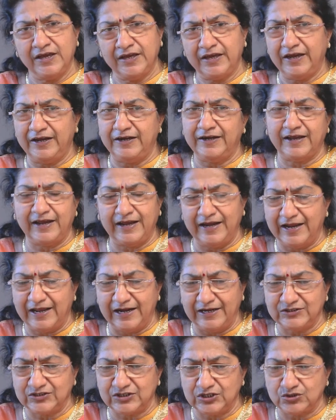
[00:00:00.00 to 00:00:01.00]
in
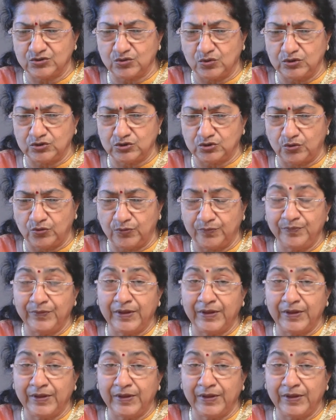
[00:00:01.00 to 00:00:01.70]
analysis also.